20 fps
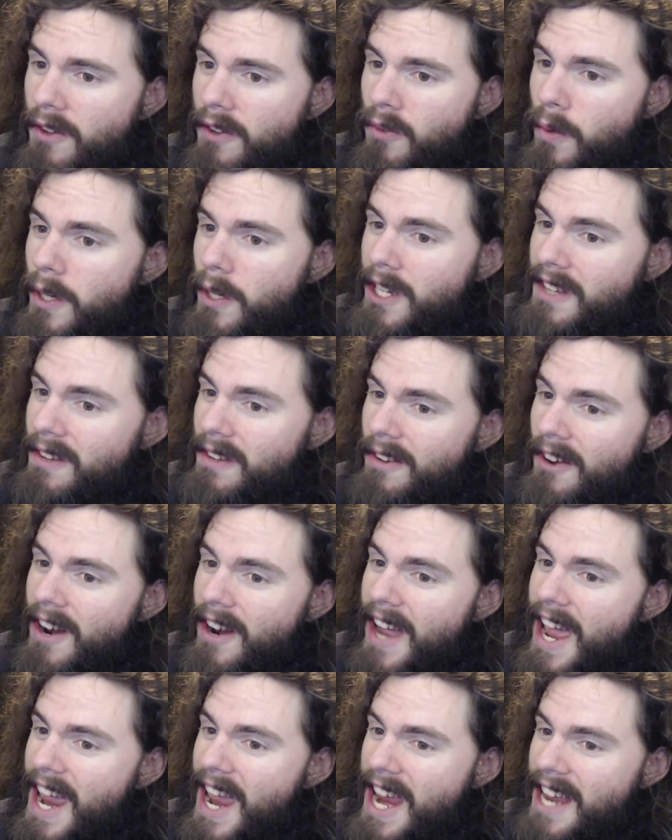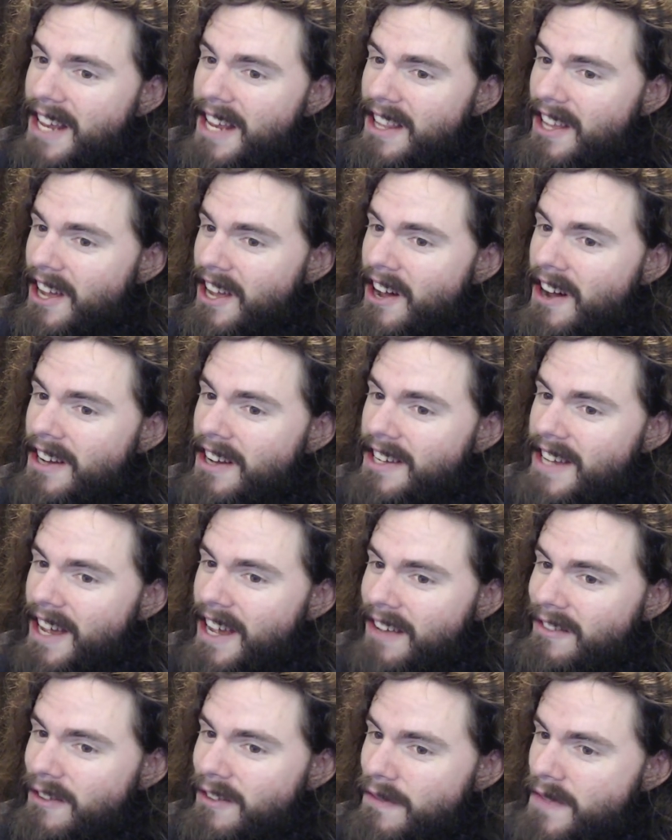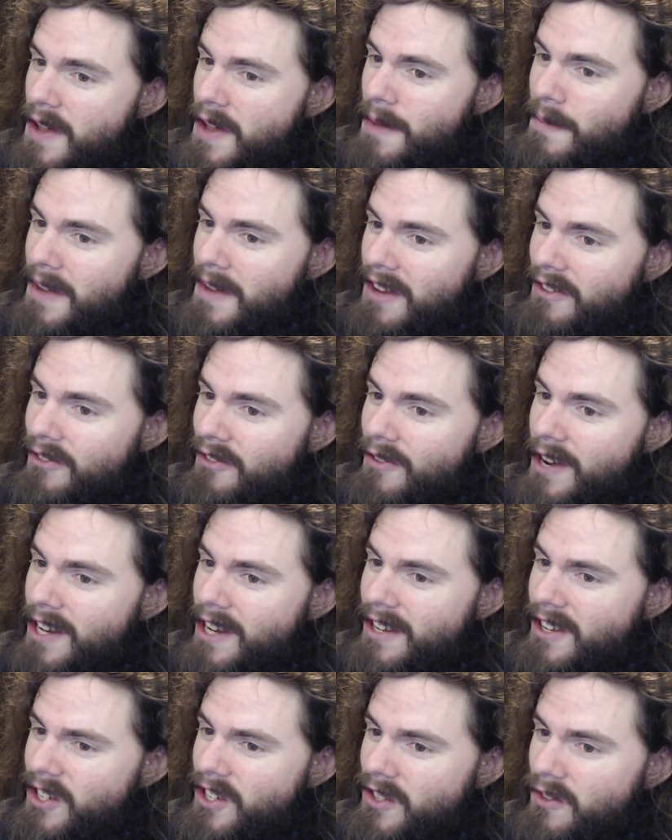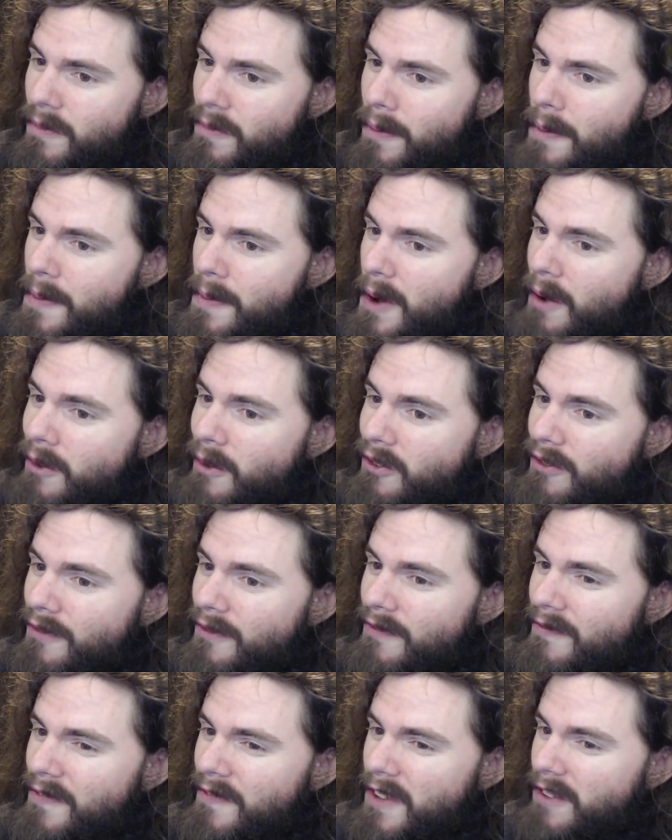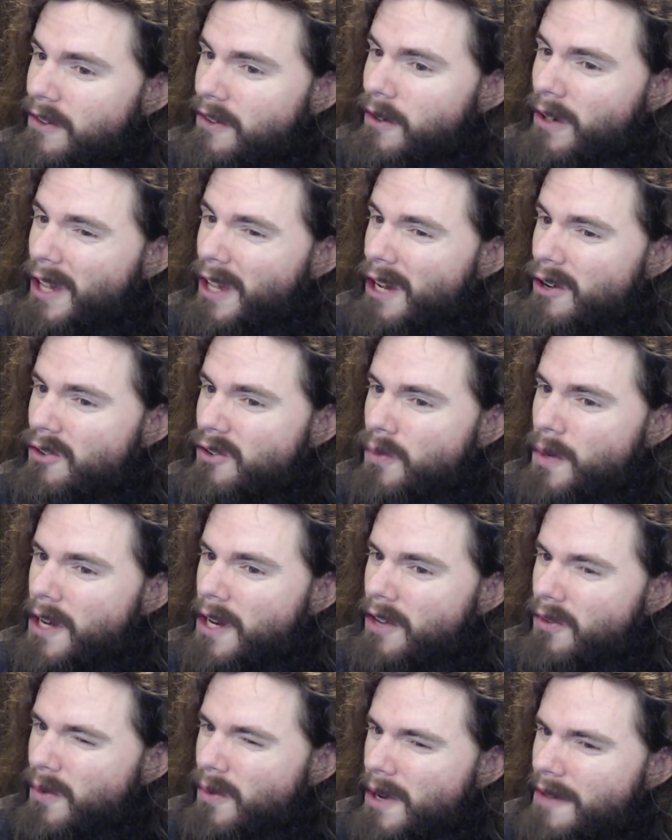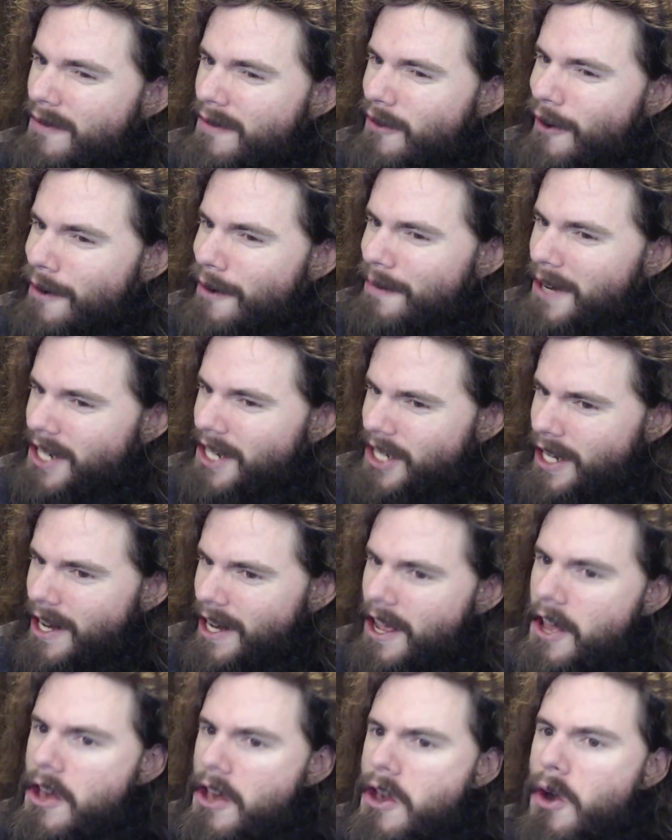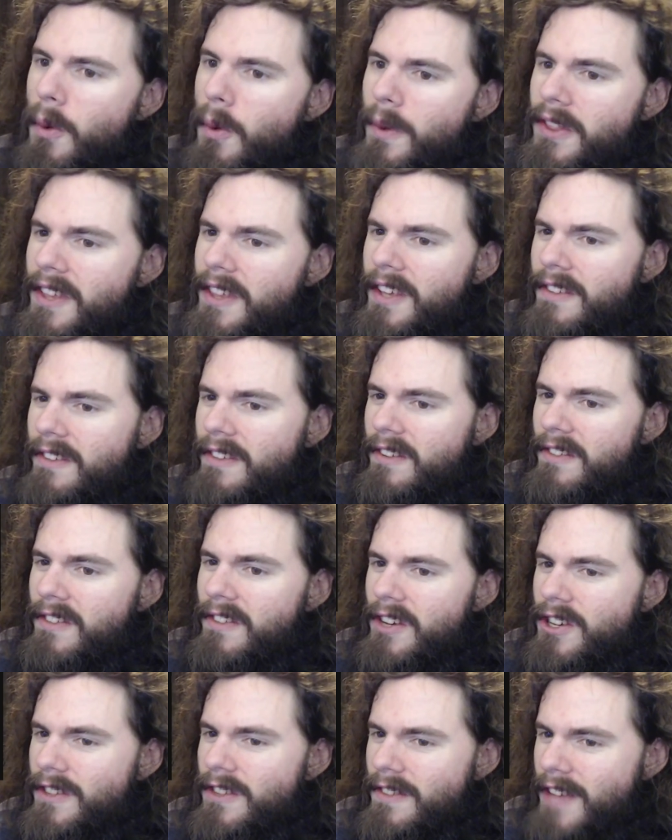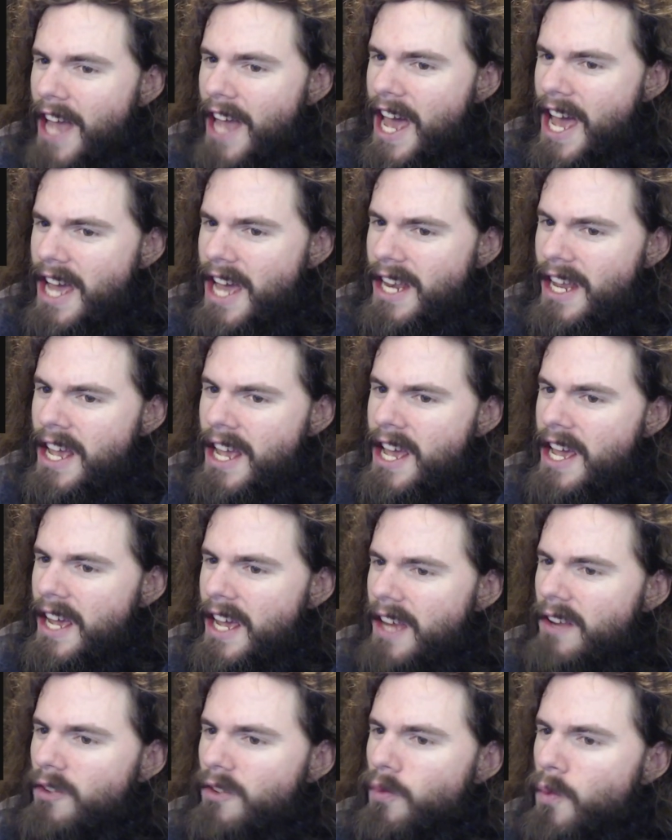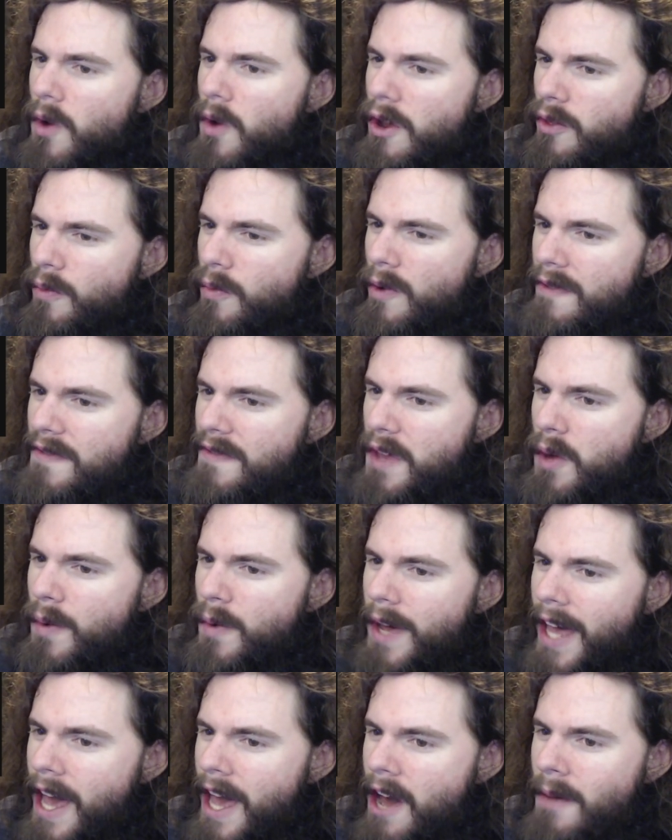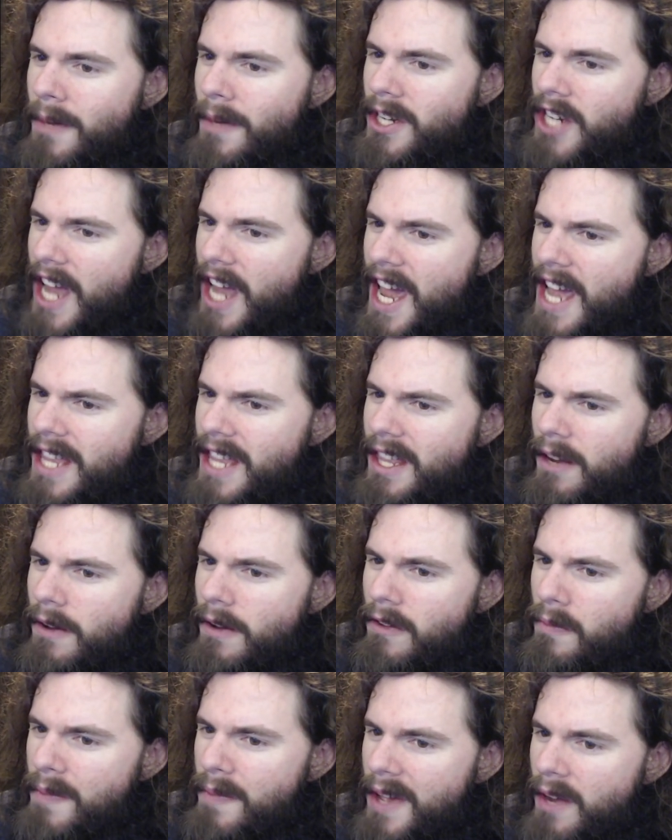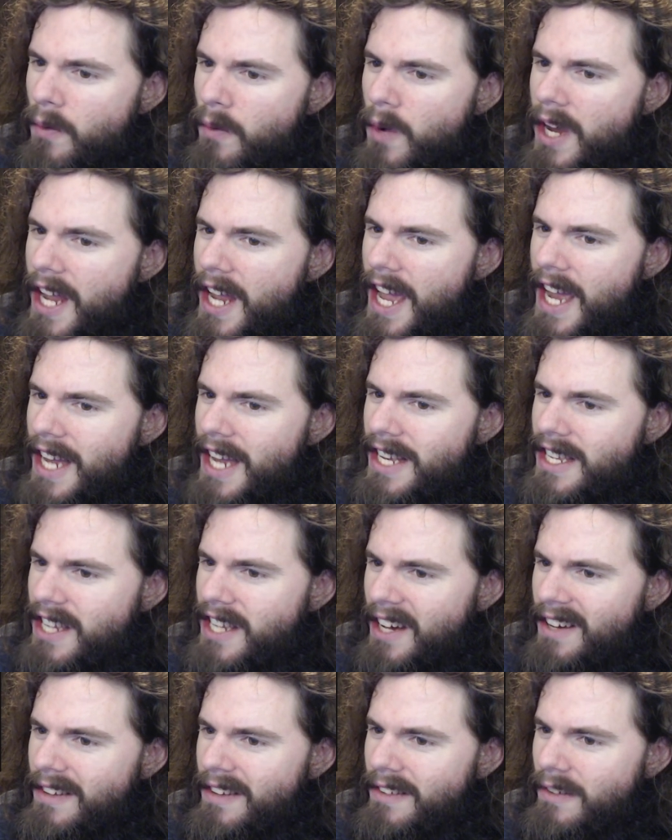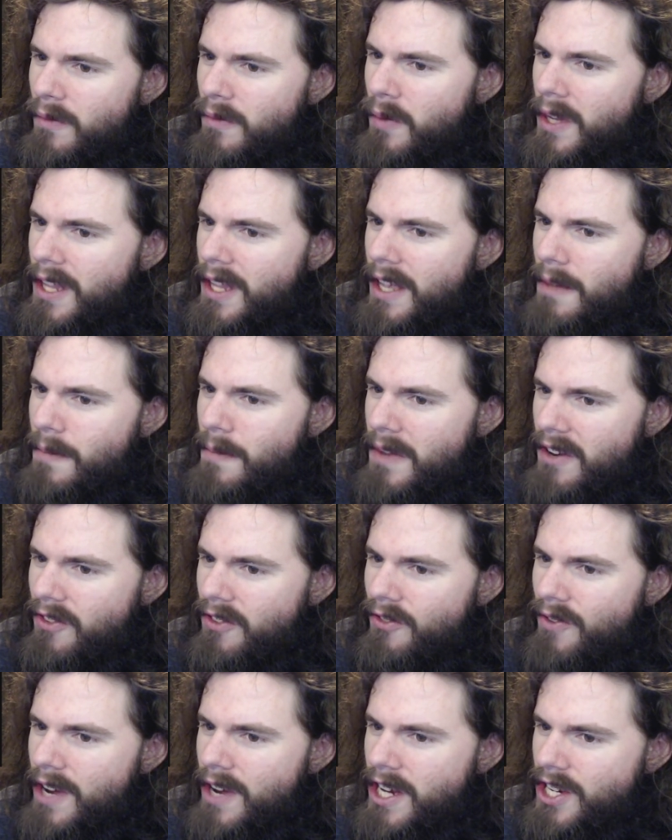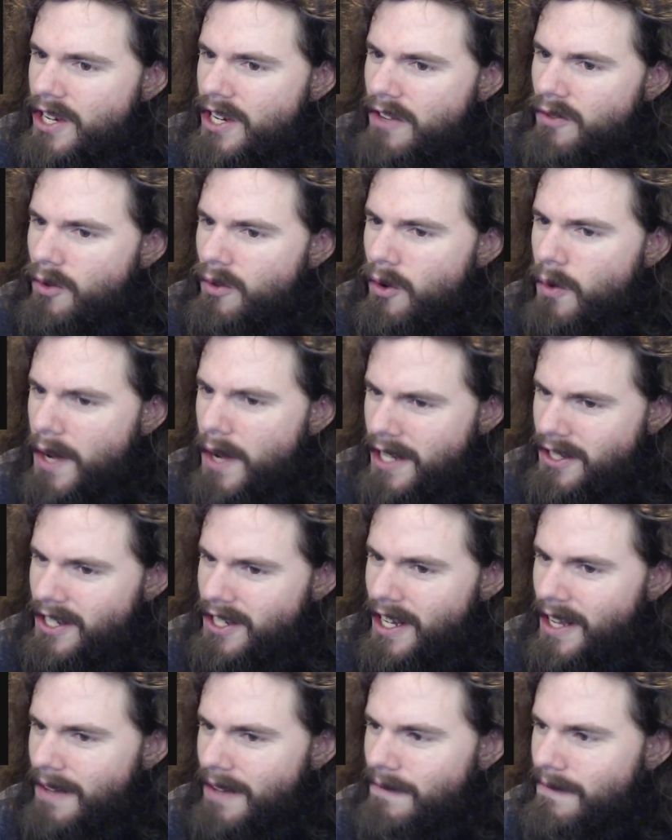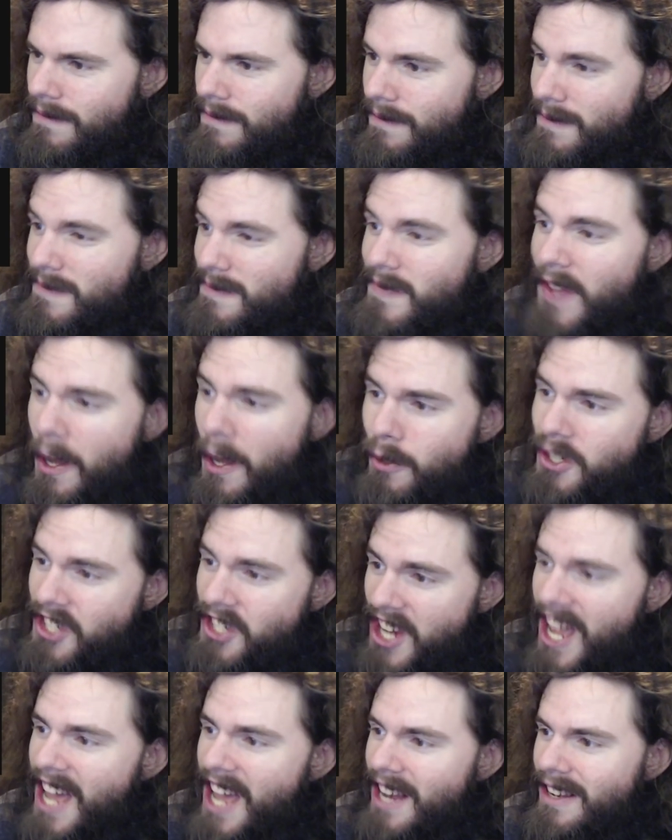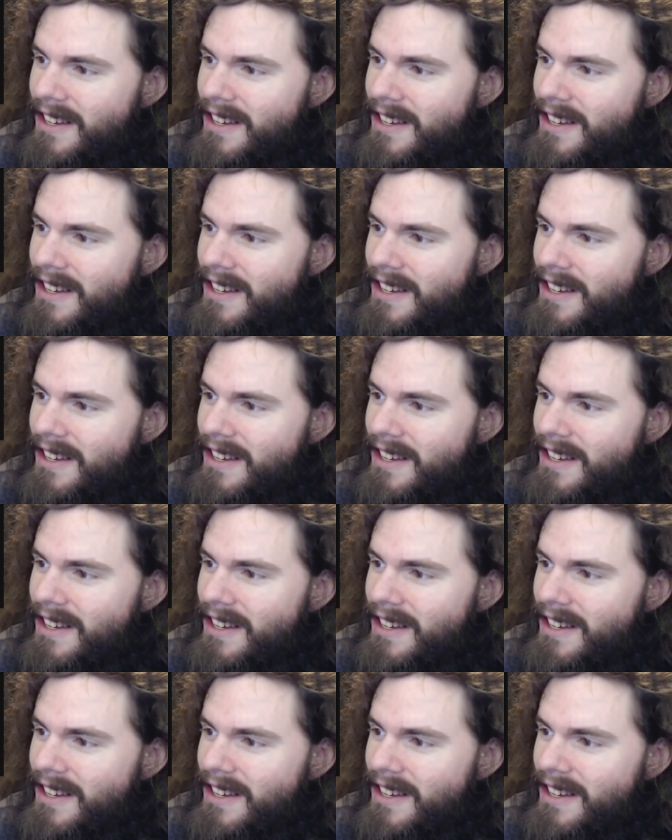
will consider aid in the context of the administration's proposed fiscal year 2024 budget. With these decisions ahead, it is worth reviewing how much aid there has been, what aid does, and what the administration is requesting. No shit!